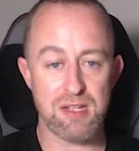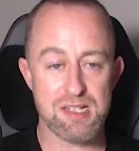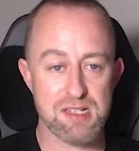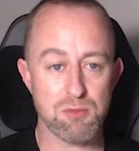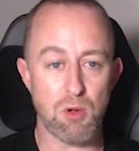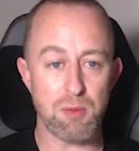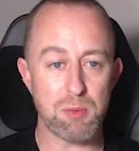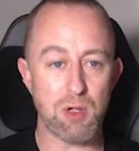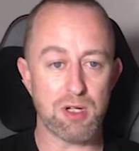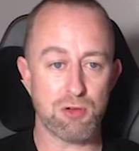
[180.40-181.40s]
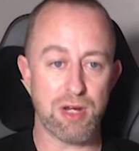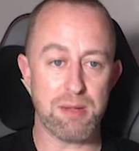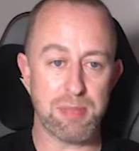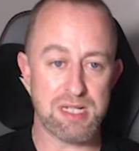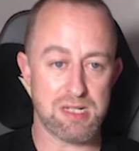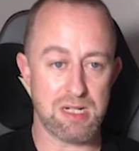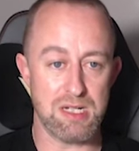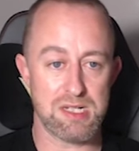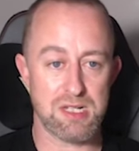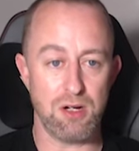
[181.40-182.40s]
This is what we want to create,
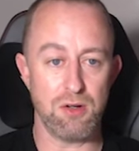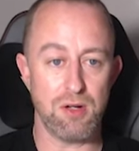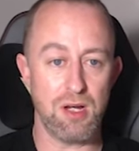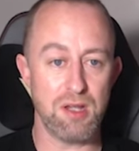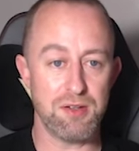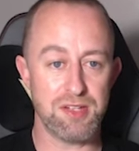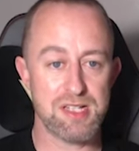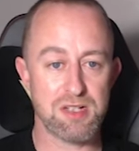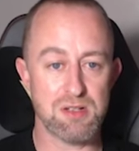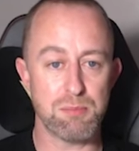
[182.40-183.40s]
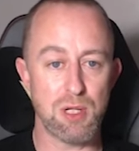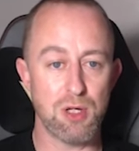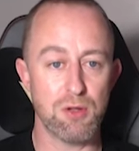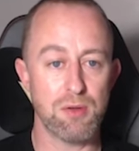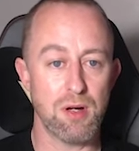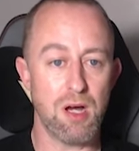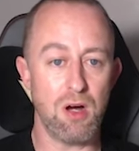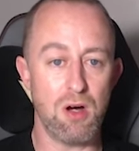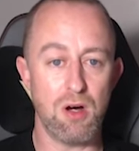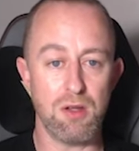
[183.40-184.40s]
basically. So the details in blue
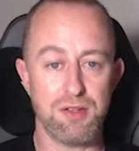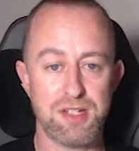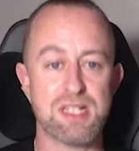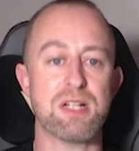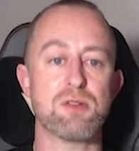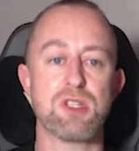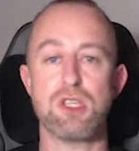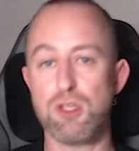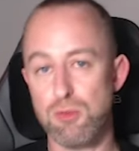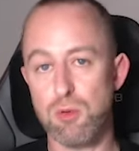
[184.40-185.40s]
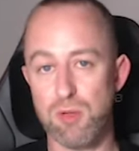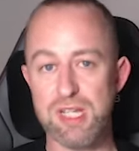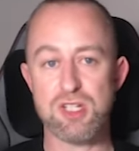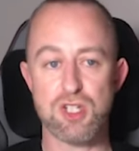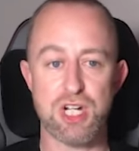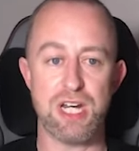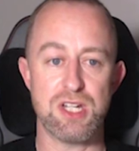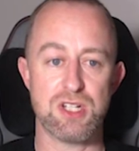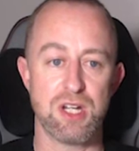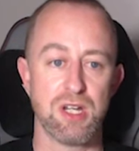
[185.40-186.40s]
are the details that you will need to
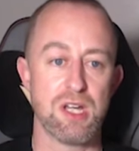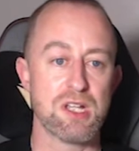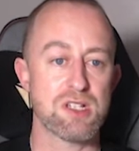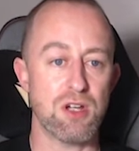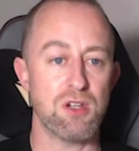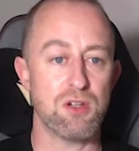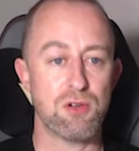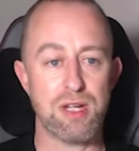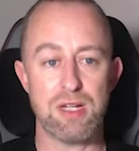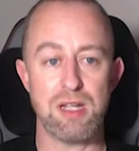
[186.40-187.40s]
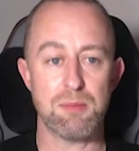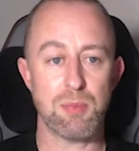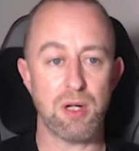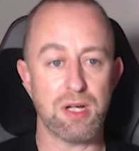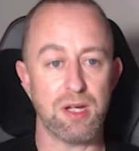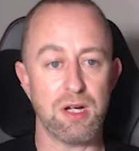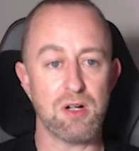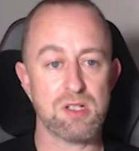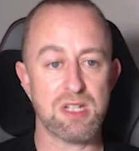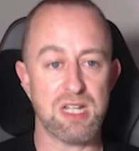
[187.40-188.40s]
change. So you create the link by going
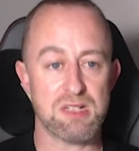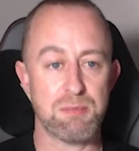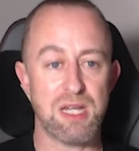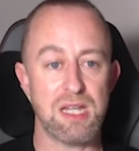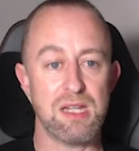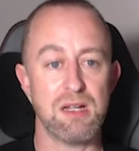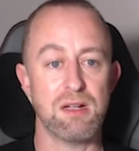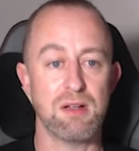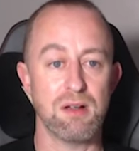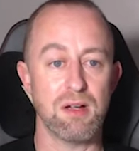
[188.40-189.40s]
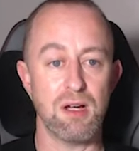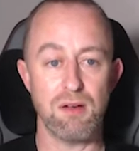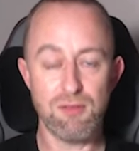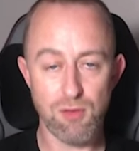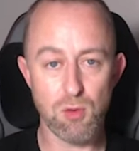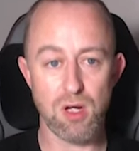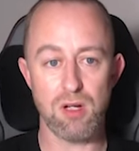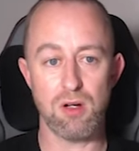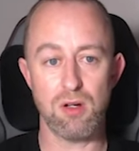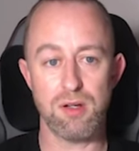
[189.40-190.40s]
RTSP, full
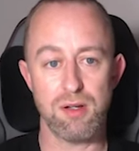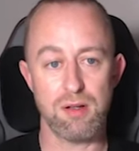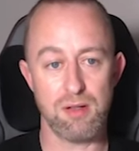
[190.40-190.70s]
colon,